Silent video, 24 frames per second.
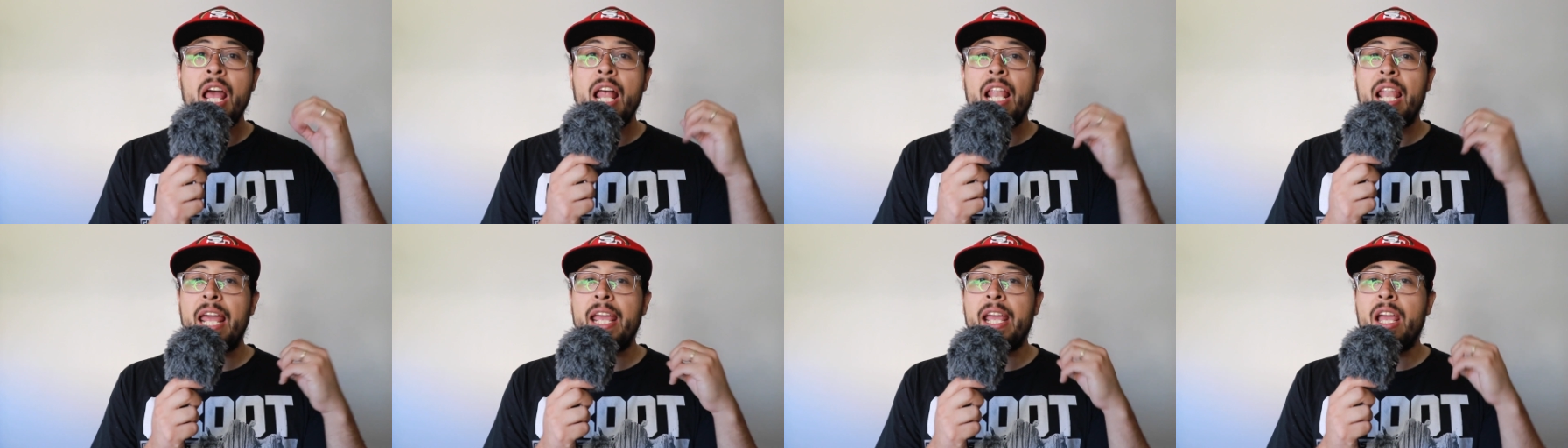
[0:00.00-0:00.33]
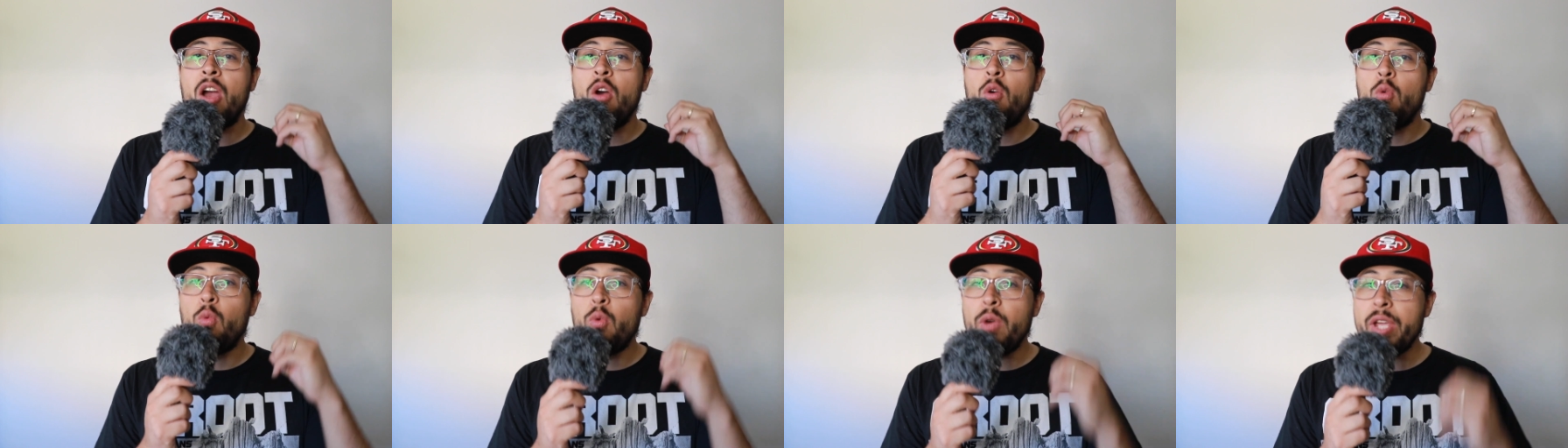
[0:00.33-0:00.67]
like
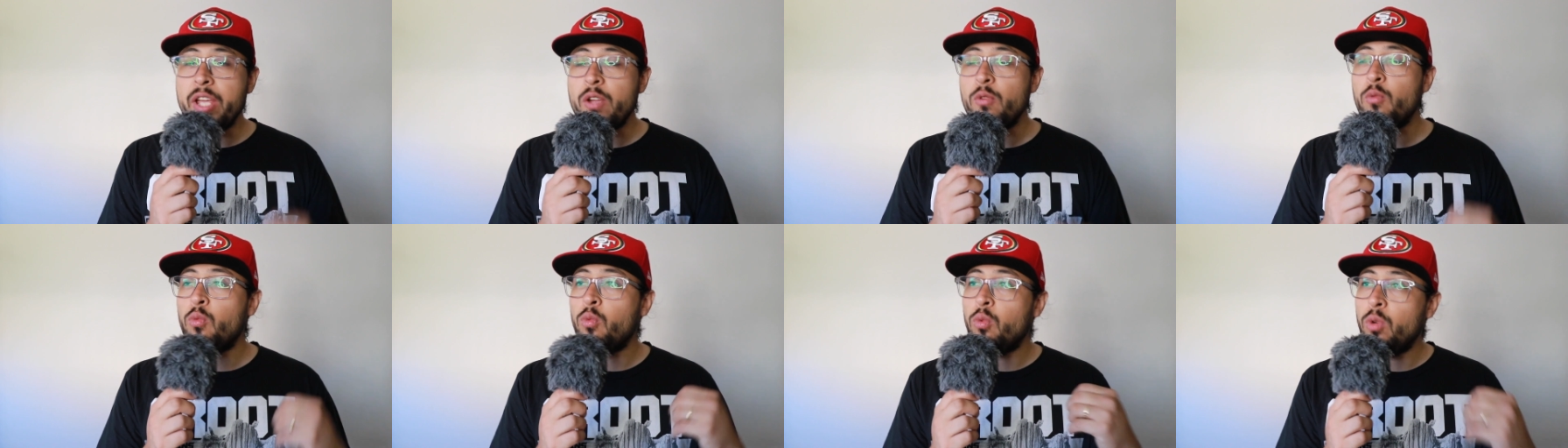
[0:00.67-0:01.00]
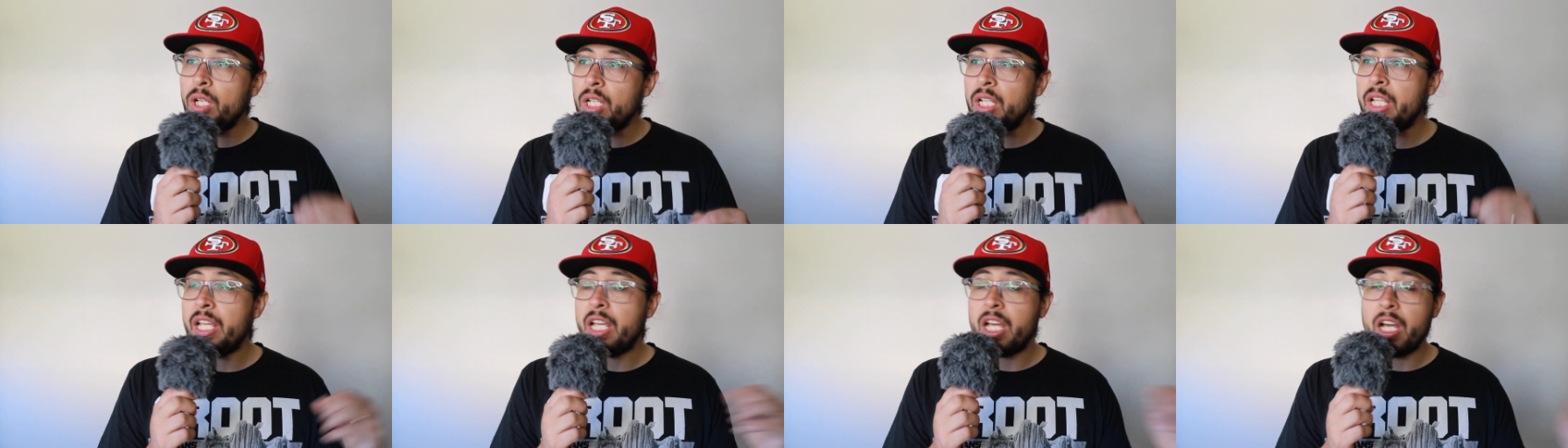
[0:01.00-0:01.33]
we
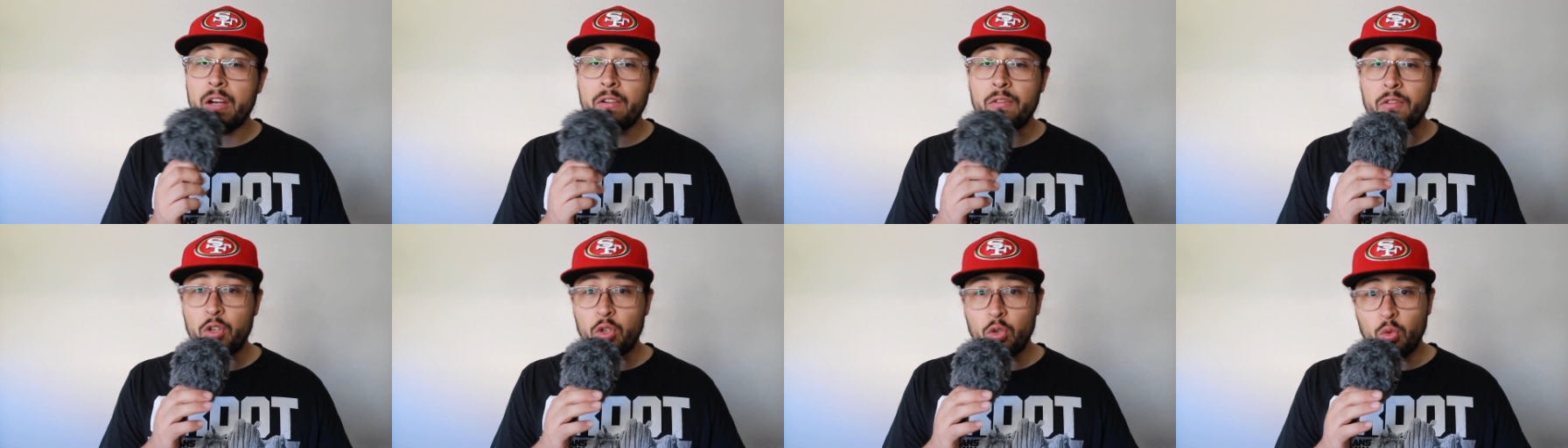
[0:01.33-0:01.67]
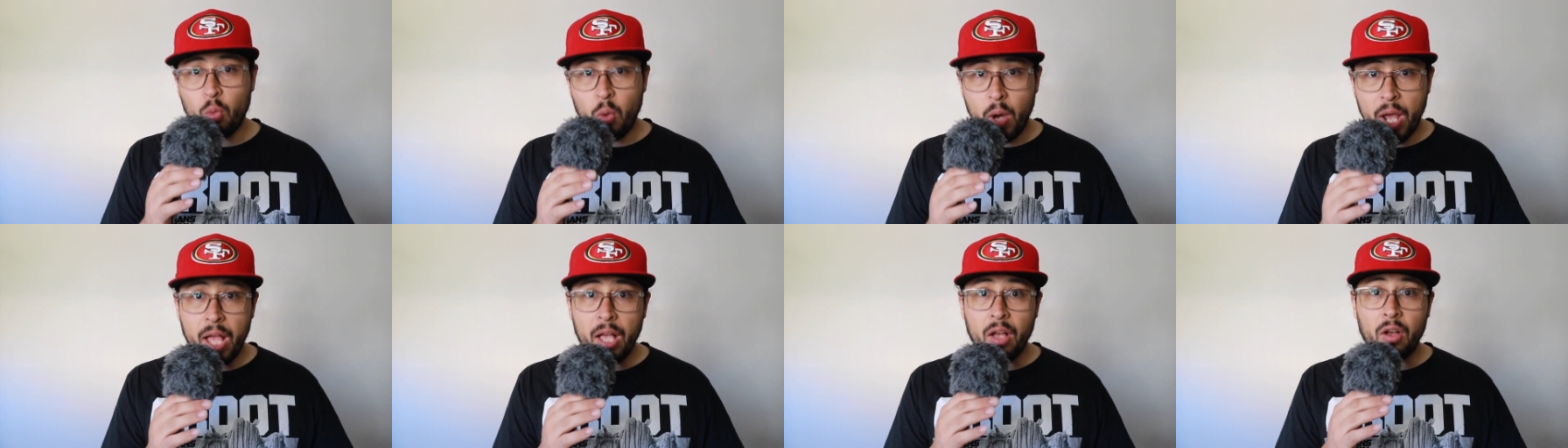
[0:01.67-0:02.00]
really covered
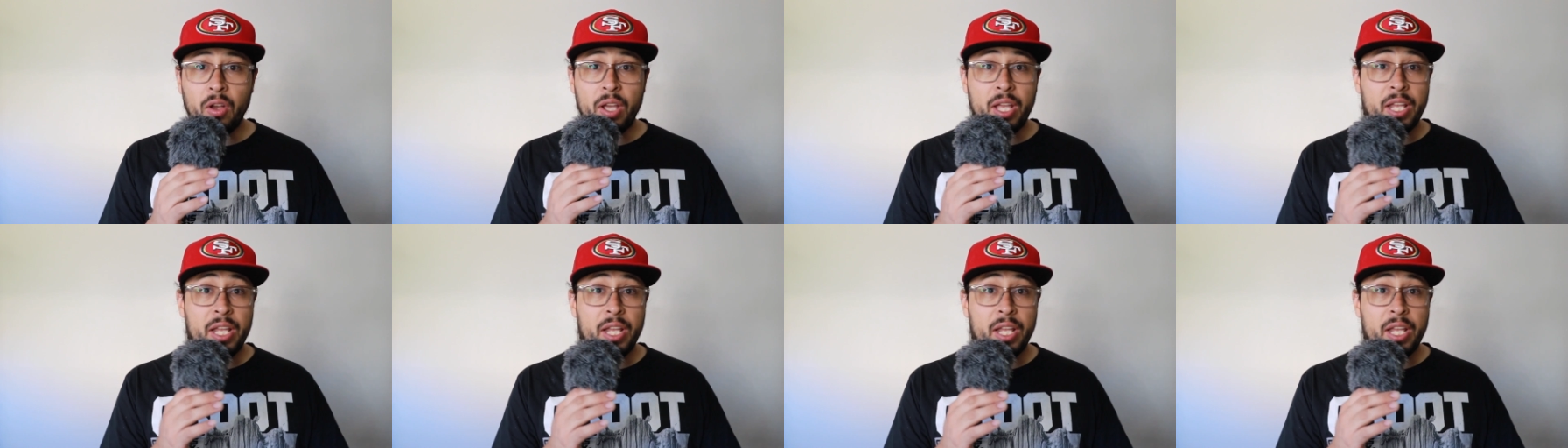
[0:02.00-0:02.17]
well.